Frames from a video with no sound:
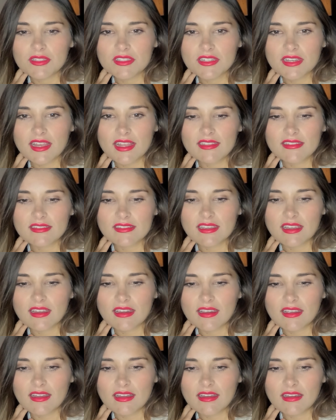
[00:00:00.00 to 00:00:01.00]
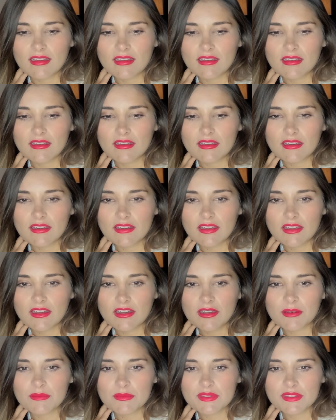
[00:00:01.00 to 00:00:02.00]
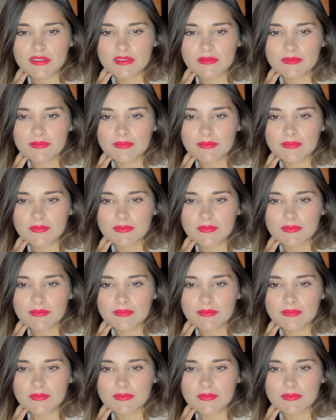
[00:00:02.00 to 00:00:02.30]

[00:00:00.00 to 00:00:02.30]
But she has arms